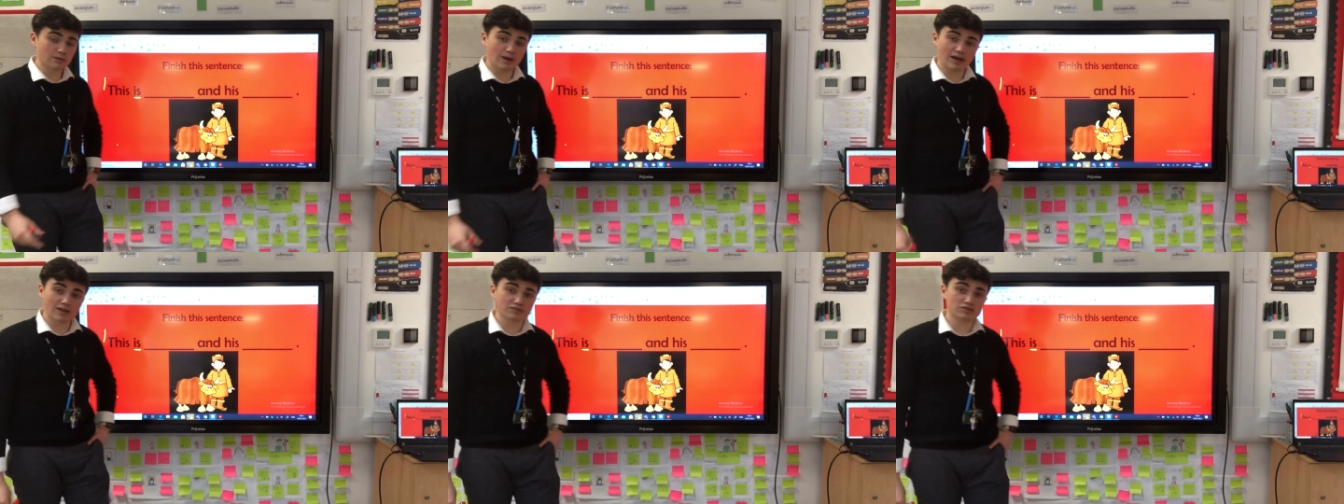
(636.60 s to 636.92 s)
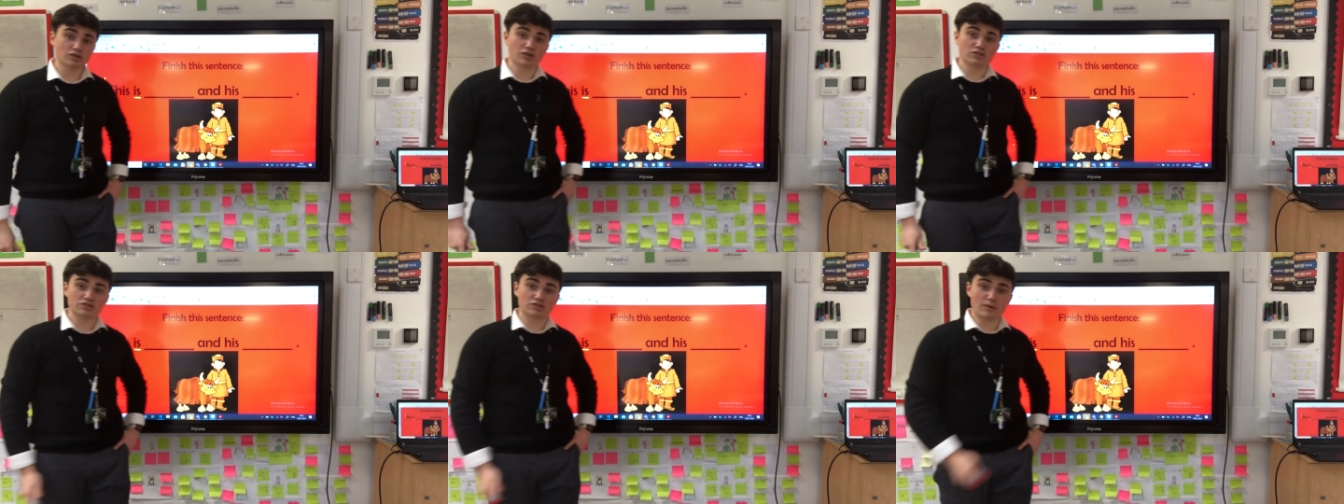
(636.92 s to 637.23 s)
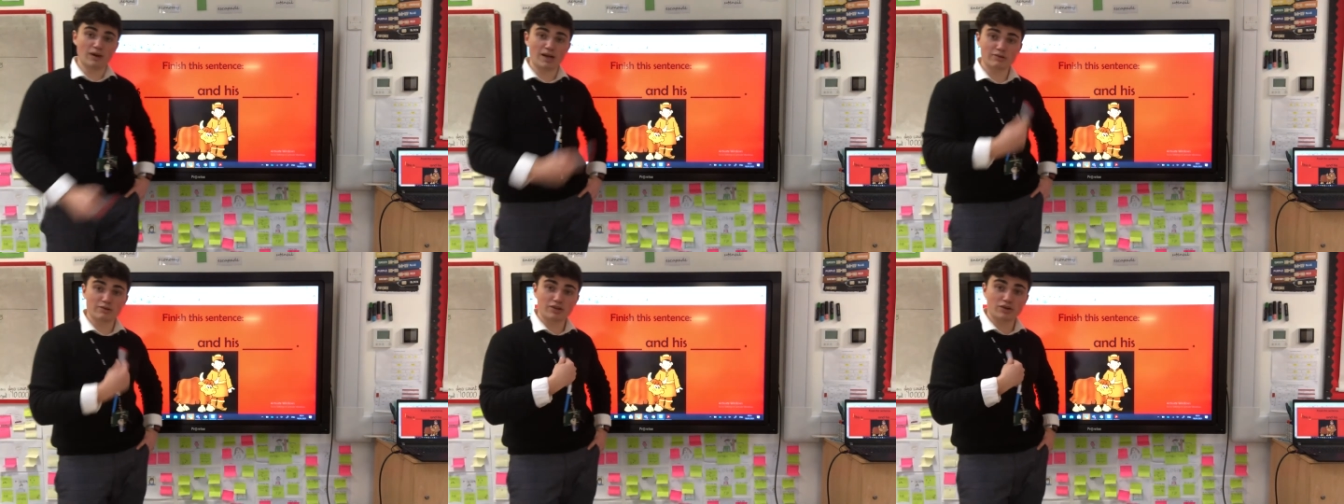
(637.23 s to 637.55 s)
out of sorts. So
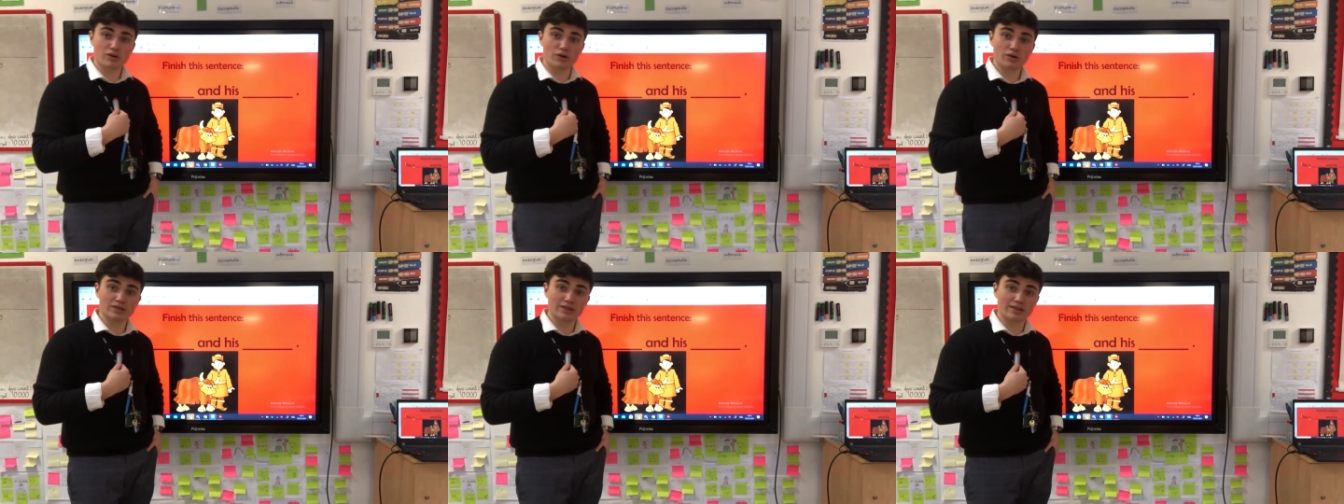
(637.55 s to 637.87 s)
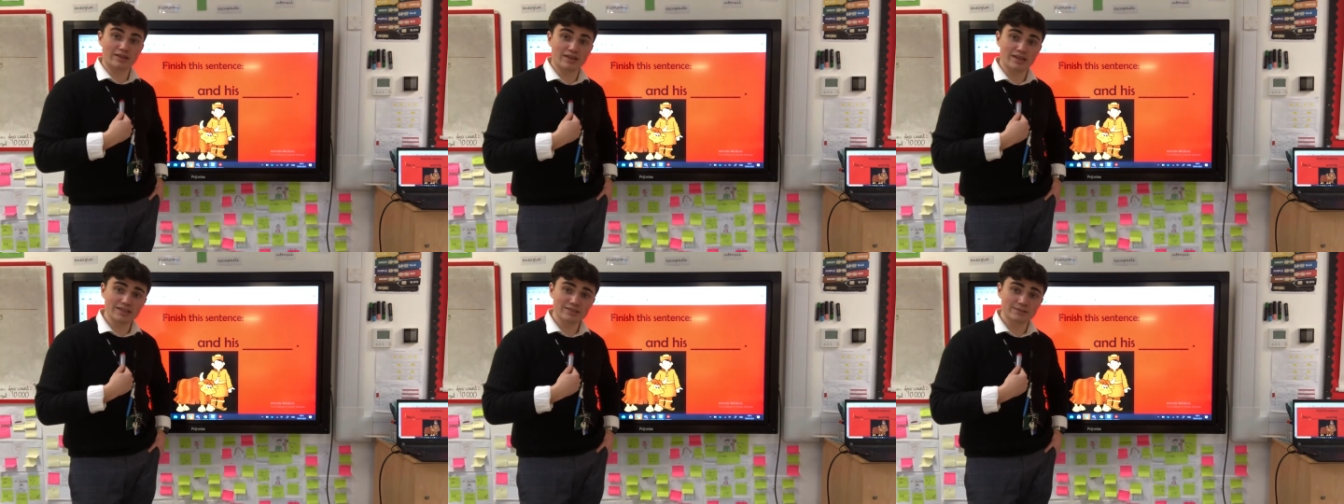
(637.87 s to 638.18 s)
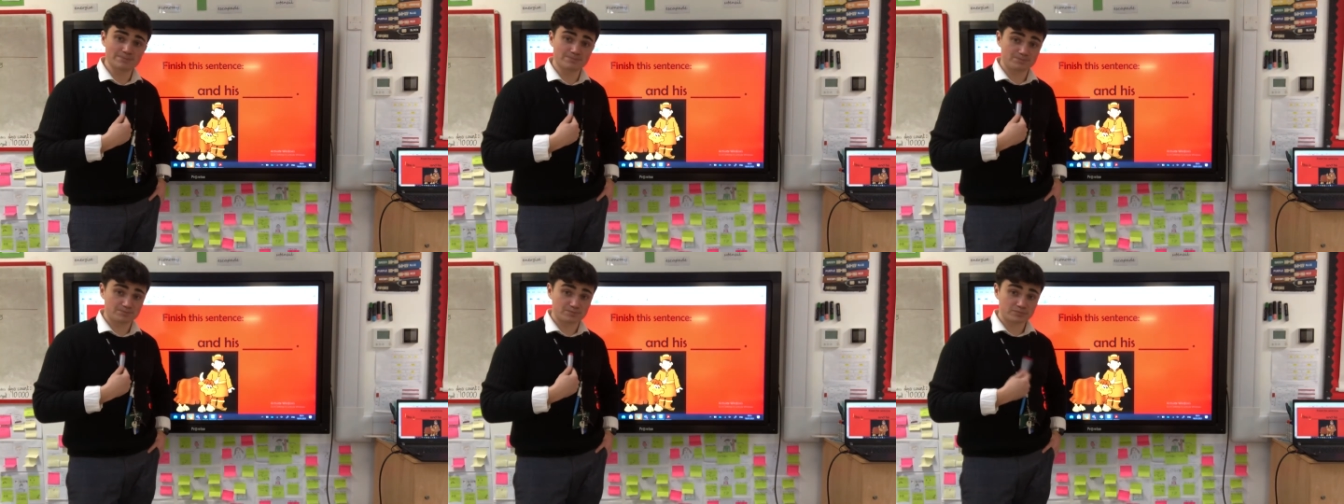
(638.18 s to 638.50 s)
I'm recording this.
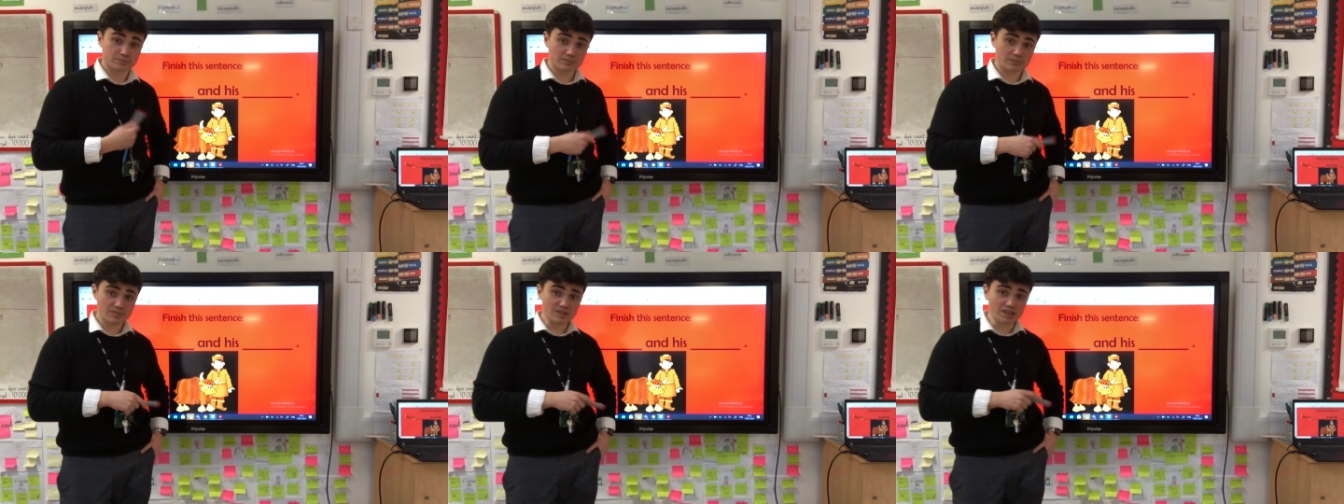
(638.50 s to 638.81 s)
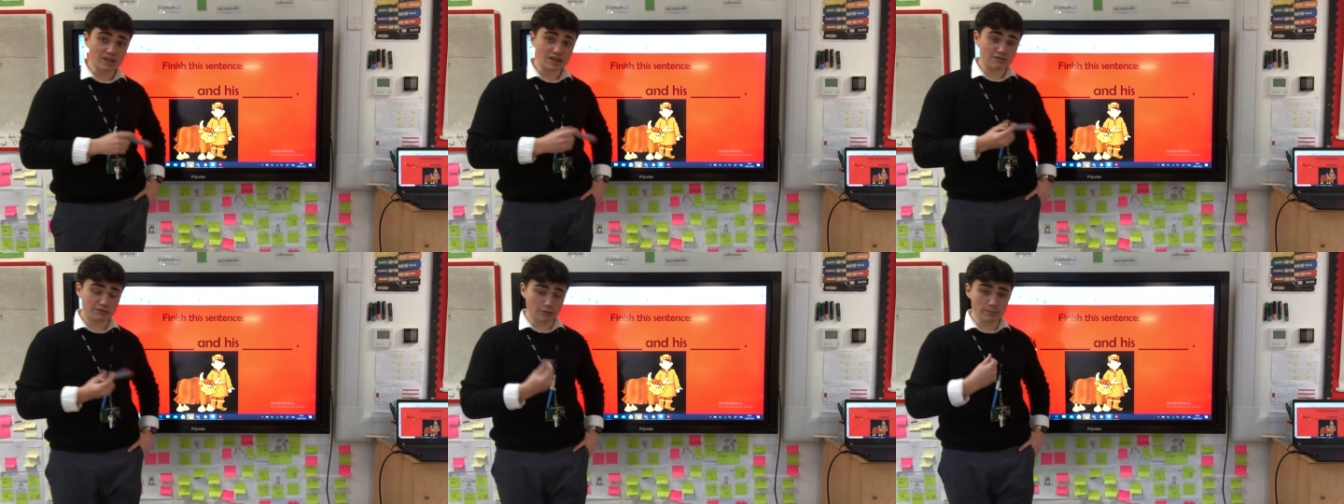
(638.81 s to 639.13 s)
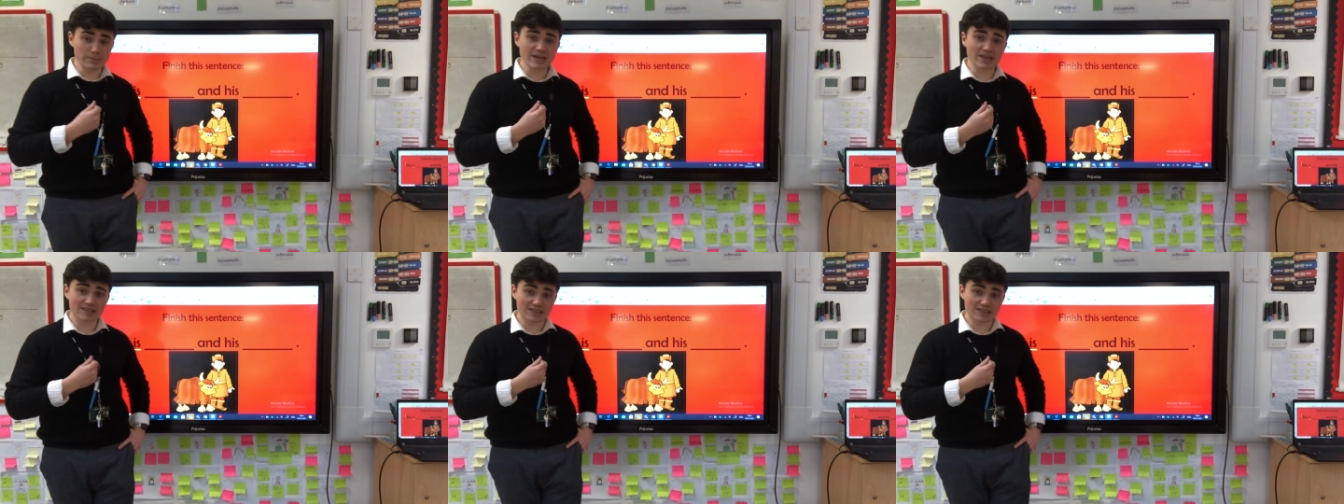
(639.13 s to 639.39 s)
For me,